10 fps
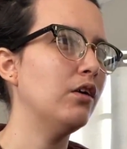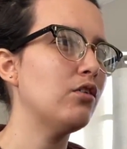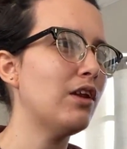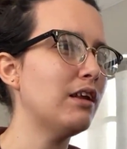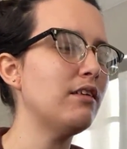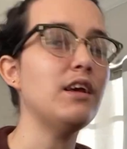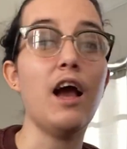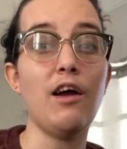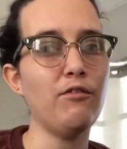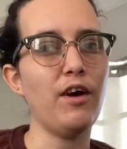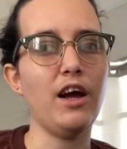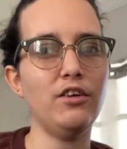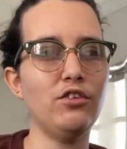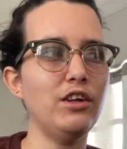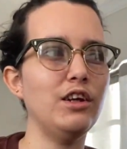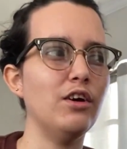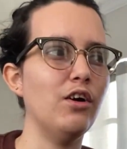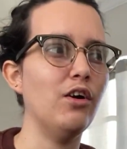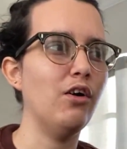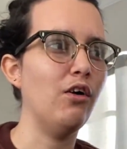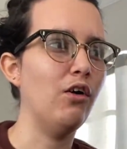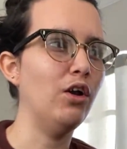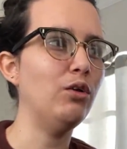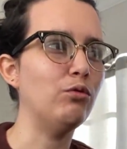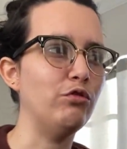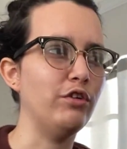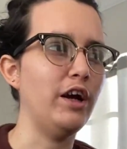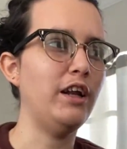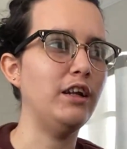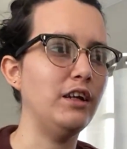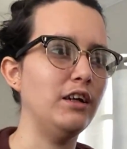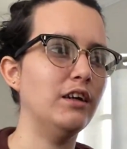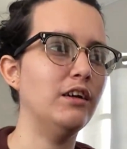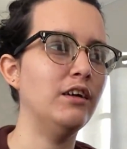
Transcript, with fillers: So let's see, I've actually already